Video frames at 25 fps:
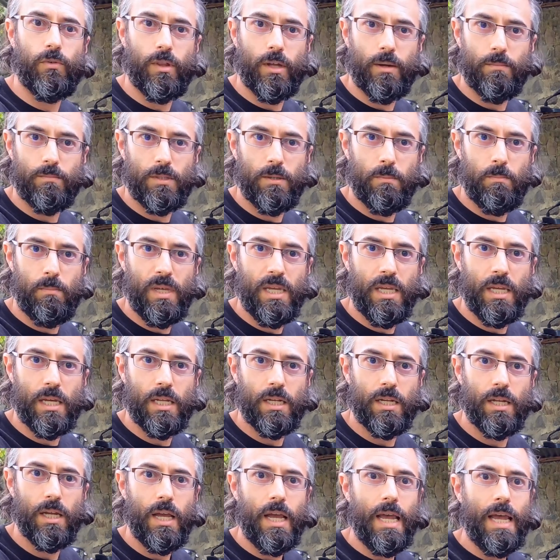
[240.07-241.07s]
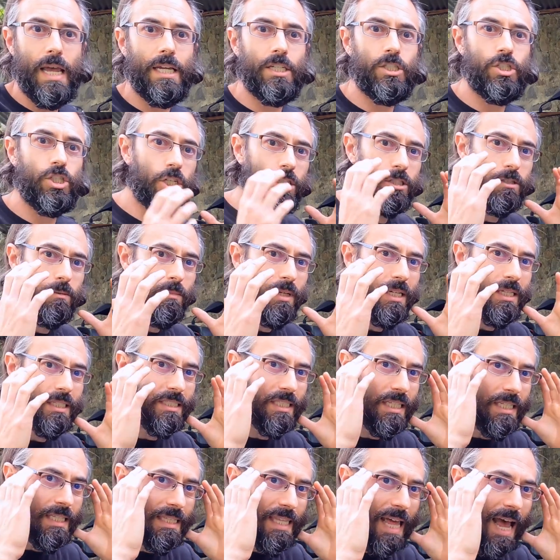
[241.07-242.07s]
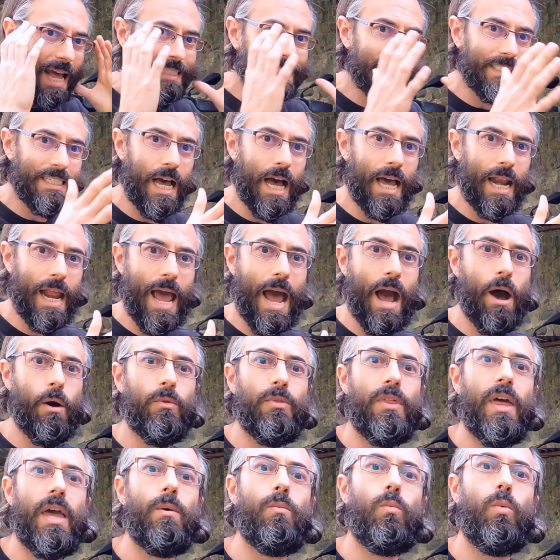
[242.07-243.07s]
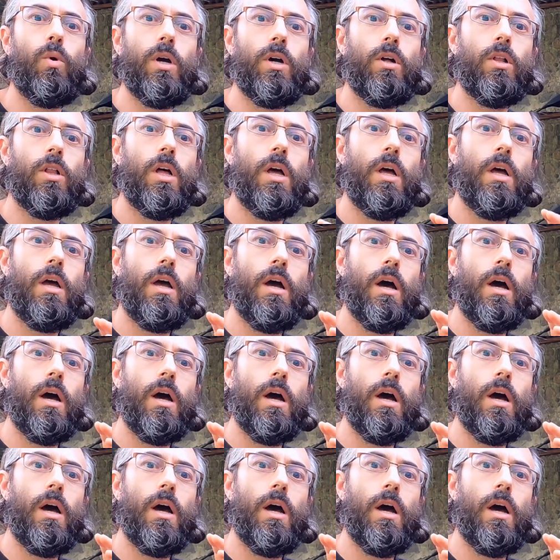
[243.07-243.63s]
them to be in. It just means that that's not how they will